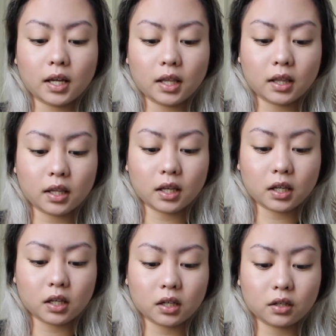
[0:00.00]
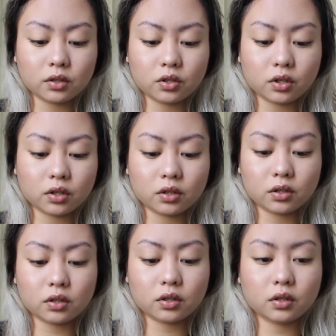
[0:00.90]
and then
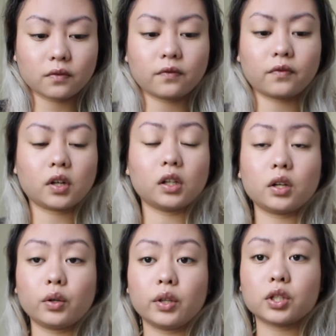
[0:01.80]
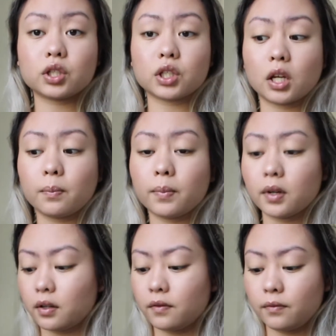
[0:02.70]
just follow the shape
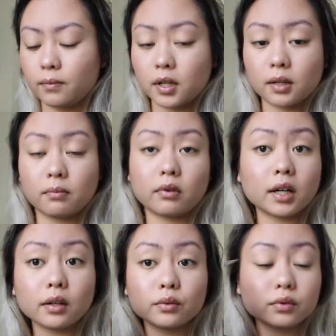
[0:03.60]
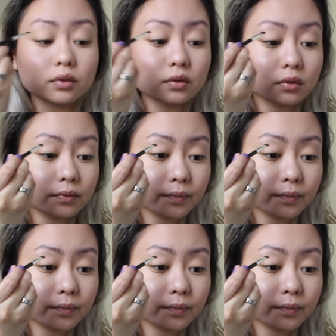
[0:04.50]
of my brows.